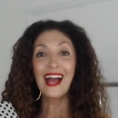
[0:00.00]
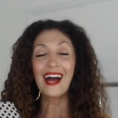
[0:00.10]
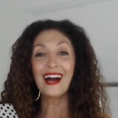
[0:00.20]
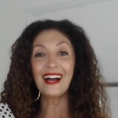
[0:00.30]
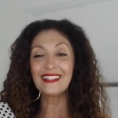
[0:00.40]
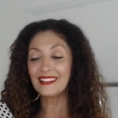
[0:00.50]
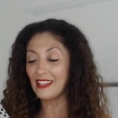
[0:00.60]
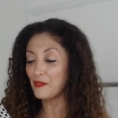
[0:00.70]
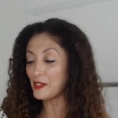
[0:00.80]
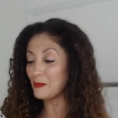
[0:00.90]
I
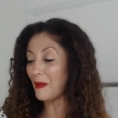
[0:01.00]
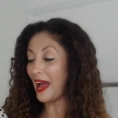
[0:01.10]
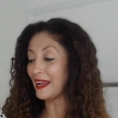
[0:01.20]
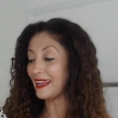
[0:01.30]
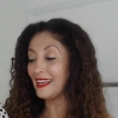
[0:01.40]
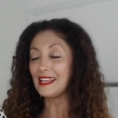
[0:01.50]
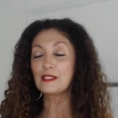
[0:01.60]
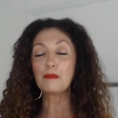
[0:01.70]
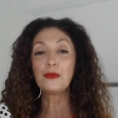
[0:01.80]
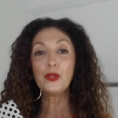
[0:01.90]
love this bag.
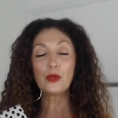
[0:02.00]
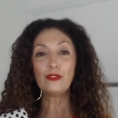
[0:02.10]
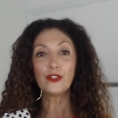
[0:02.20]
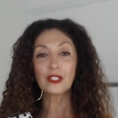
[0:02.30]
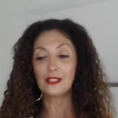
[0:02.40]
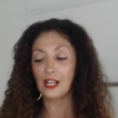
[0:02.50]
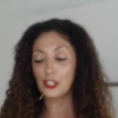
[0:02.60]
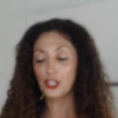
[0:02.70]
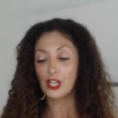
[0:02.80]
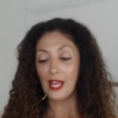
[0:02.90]
It's a beautiful
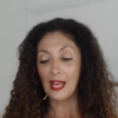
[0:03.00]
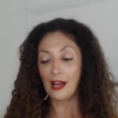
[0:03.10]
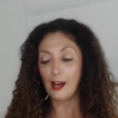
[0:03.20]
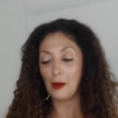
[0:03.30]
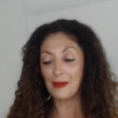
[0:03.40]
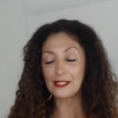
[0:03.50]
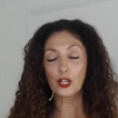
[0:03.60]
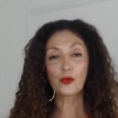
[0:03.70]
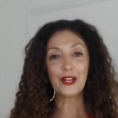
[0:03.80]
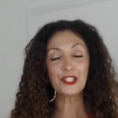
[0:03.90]
clutch. Um, it's
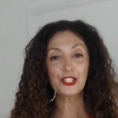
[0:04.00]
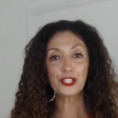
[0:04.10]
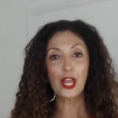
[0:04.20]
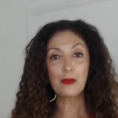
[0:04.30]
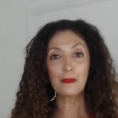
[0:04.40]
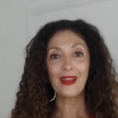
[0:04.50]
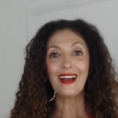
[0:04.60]
a great shape.